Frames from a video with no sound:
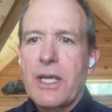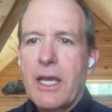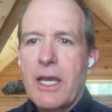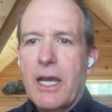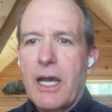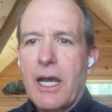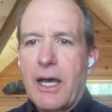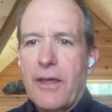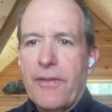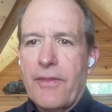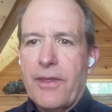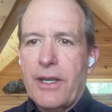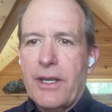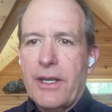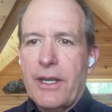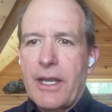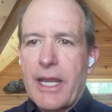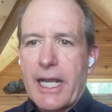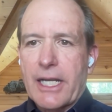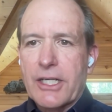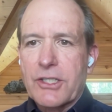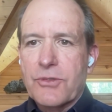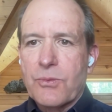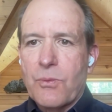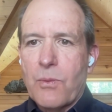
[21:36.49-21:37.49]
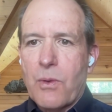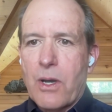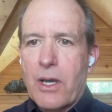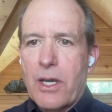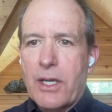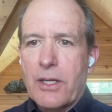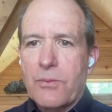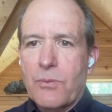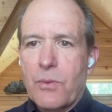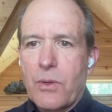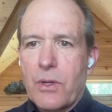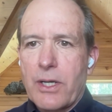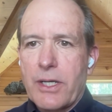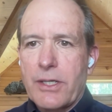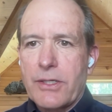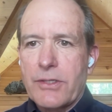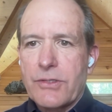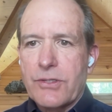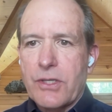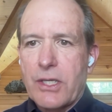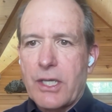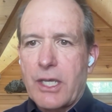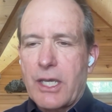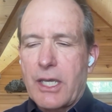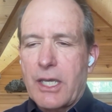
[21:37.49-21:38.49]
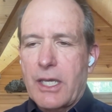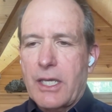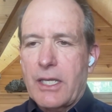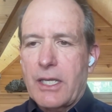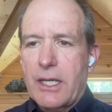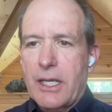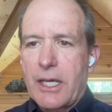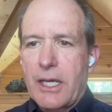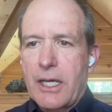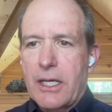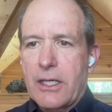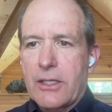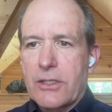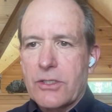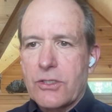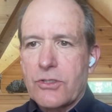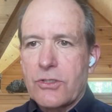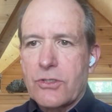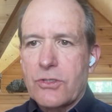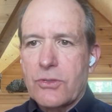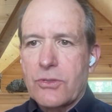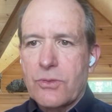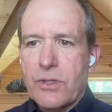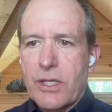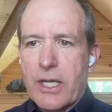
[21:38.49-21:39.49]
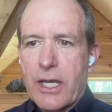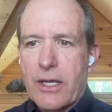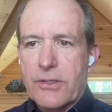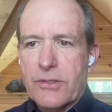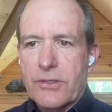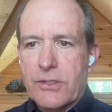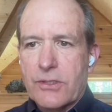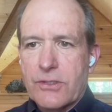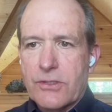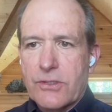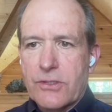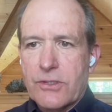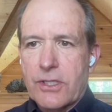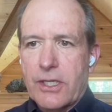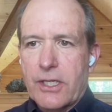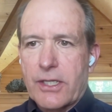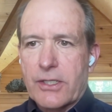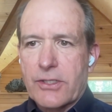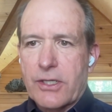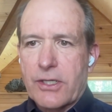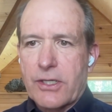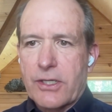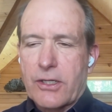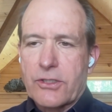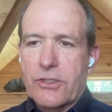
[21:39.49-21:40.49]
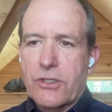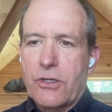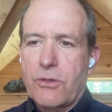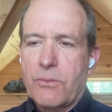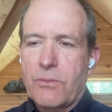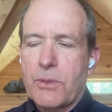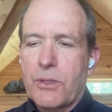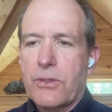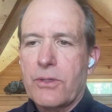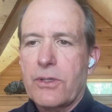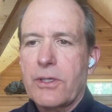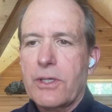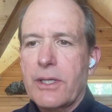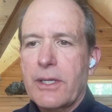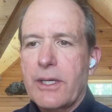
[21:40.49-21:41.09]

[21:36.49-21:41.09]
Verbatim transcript: Uh, the next one was in uh, 2006, October